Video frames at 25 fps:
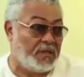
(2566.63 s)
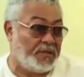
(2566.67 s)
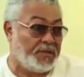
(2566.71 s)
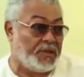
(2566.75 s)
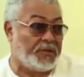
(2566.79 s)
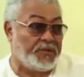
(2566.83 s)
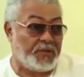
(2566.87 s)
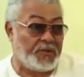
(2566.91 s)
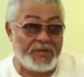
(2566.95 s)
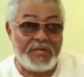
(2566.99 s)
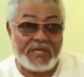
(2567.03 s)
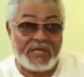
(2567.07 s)

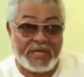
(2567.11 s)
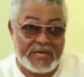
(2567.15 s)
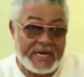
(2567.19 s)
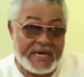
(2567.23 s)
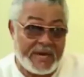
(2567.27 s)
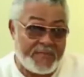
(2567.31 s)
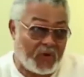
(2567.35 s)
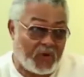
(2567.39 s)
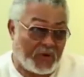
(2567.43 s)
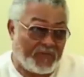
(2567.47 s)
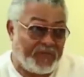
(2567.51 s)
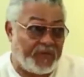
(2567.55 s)
you know, in the
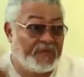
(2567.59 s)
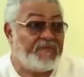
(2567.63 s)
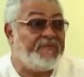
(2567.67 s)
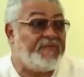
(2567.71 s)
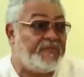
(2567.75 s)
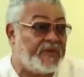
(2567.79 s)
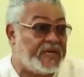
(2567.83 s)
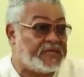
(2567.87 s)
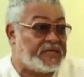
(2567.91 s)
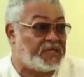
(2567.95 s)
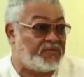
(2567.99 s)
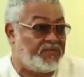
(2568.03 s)
name of
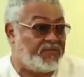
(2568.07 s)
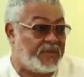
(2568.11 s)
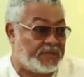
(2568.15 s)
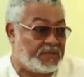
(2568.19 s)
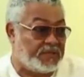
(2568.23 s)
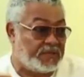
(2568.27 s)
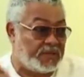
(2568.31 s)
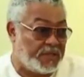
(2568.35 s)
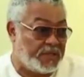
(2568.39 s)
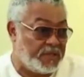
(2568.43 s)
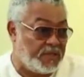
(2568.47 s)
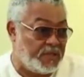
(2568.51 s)

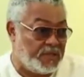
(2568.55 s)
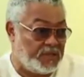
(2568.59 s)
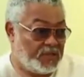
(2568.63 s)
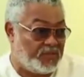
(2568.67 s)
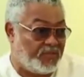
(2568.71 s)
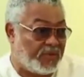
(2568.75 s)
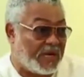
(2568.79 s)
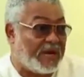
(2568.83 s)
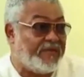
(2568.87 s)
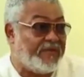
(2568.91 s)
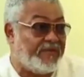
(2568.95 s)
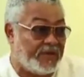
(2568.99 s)
investment and these
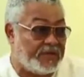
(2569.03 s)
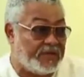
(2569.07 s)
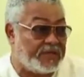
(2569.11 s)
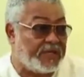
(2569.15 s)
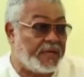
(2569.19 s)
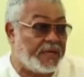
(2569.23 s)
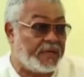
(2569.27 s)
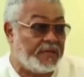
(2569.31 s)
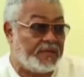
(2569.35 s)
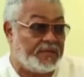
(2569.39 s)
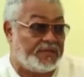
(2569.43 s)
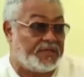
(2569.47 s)
private
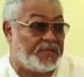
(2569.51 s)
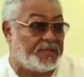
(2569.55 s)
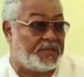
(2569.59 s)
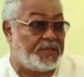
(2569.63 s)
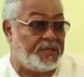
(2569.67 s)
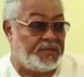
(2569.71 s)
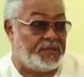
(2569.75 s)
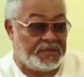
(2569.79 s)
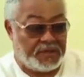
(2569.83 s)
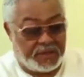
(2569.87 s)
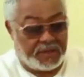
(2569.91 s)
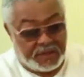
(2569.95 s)

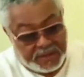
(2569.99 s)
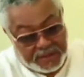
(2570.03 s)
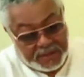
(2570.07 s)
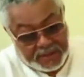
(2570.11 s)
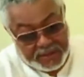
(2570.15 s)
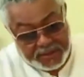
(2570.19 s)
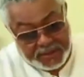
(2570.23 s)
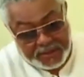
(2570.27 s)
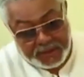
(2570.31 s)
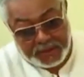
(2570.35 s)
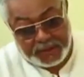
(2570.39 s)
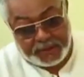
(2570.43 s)
entities,
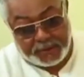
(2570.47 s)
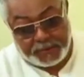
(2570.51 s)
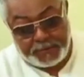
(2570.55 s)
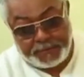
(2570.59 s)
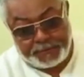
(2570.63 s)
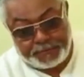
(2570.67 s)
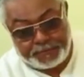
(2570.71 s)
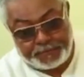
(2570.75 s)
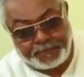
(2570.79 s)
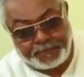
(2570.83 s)
you know.